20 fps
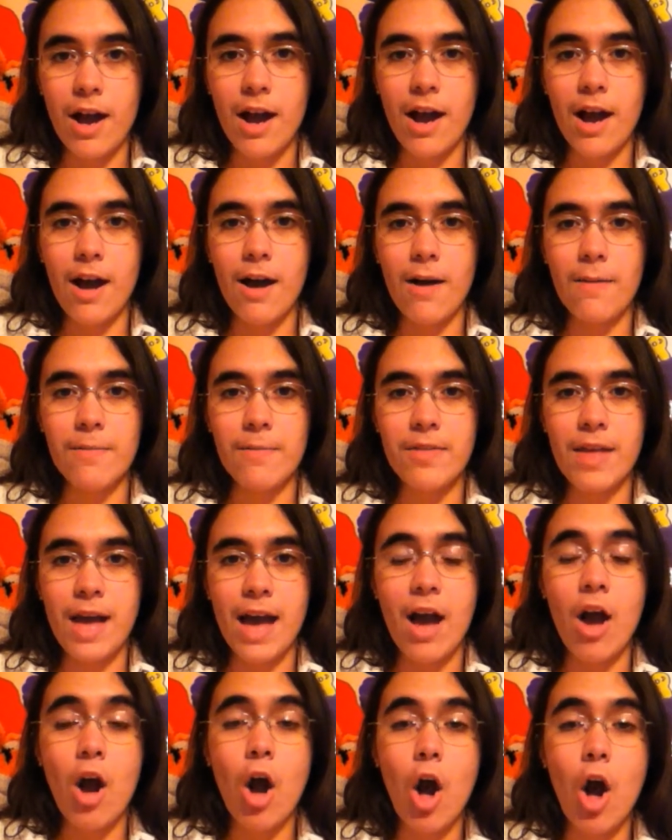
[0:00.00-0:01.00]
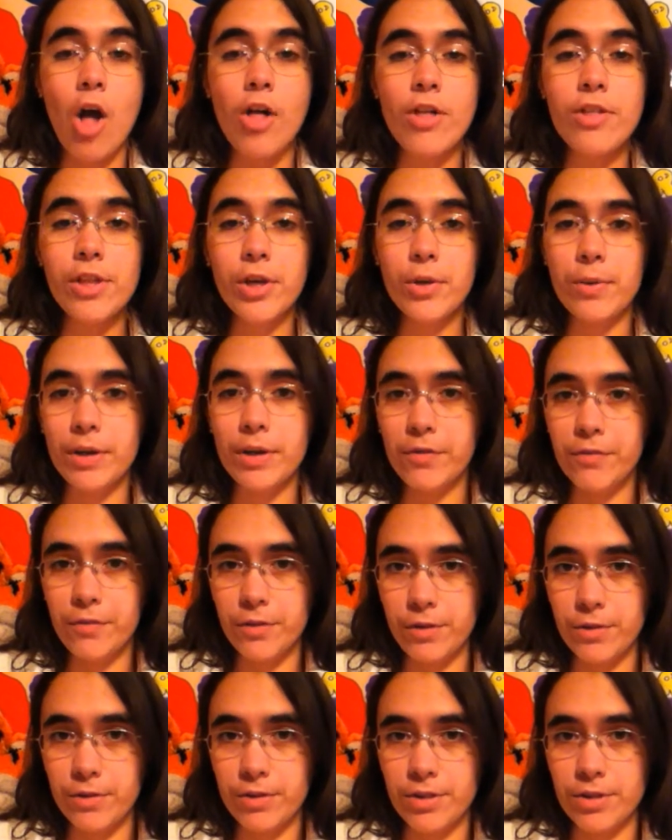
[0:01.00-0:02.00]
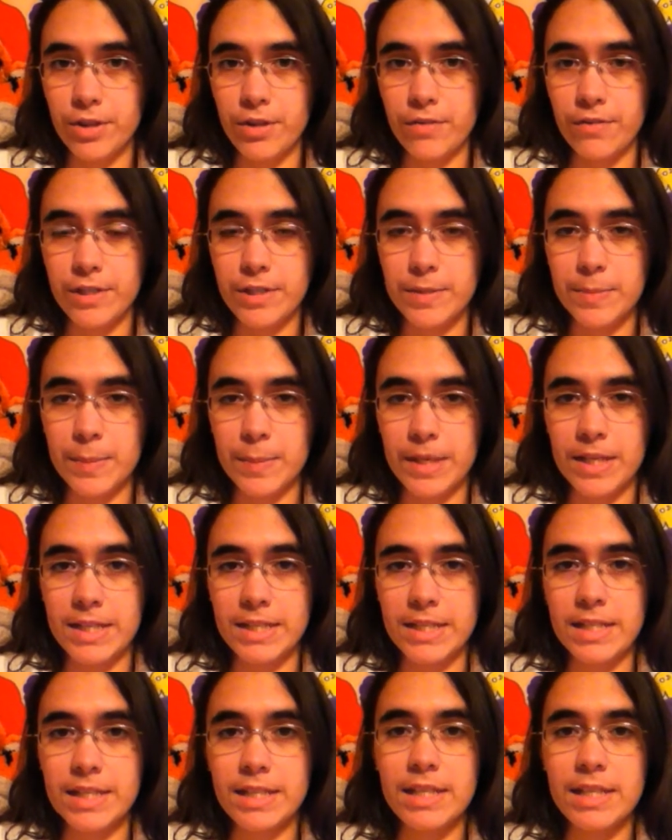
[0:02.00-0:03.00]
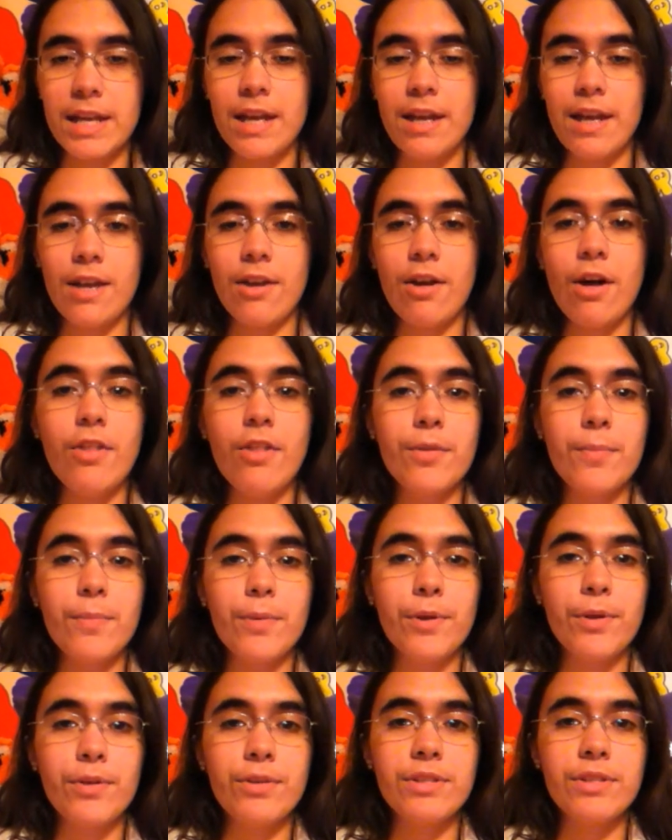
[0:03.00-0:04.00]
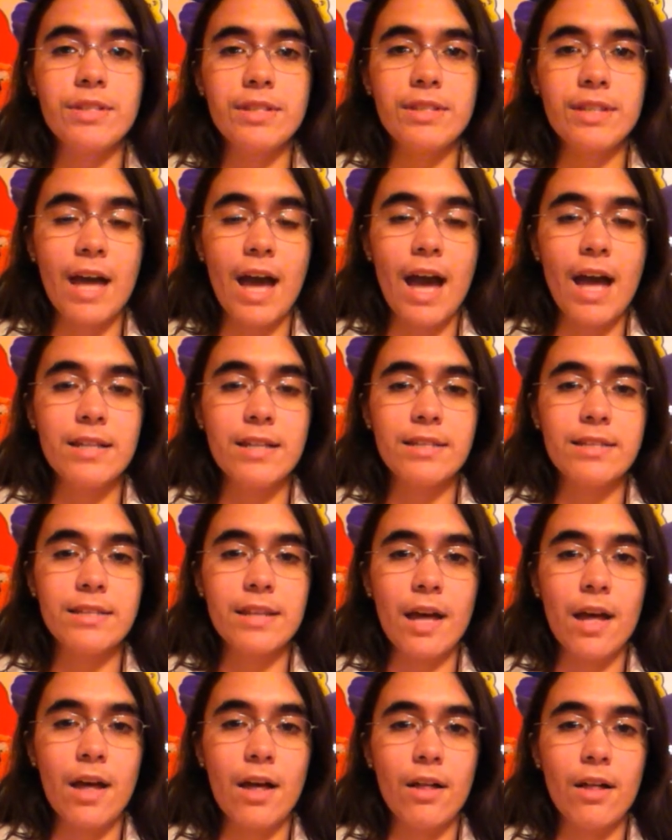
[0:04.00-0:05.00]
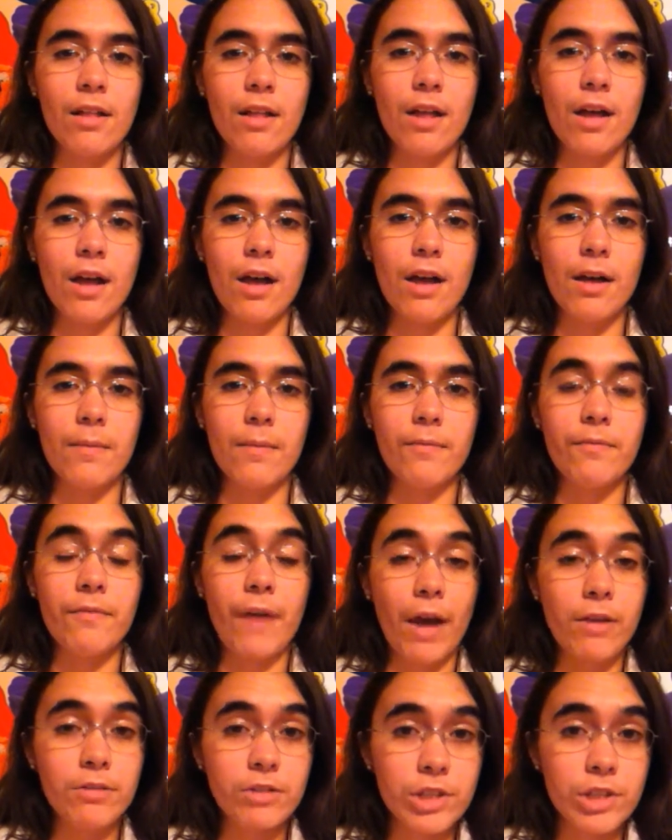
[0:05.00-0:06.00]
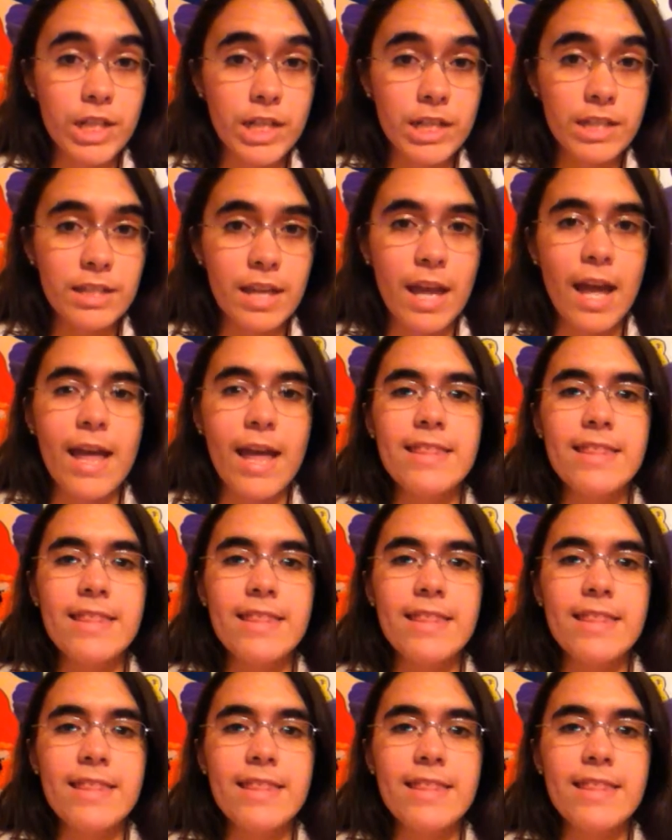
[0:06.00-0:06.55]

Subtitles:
that all of the quick food service places and all the booths that sell fountain drinks,